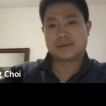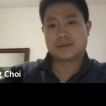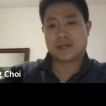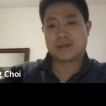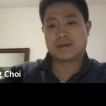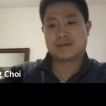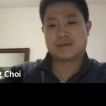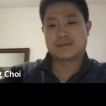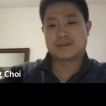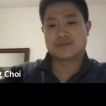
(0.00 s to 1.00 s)
Okay,
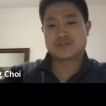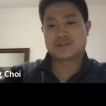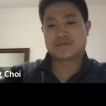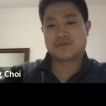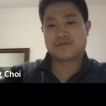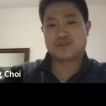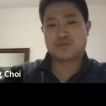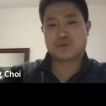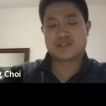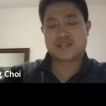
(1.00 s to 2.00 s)
so I'll just give you a few
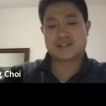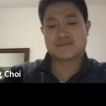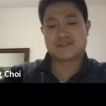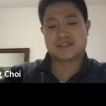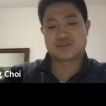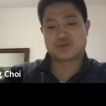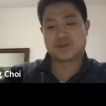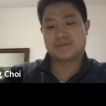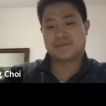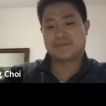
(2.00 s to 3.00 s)
more seconds for this one.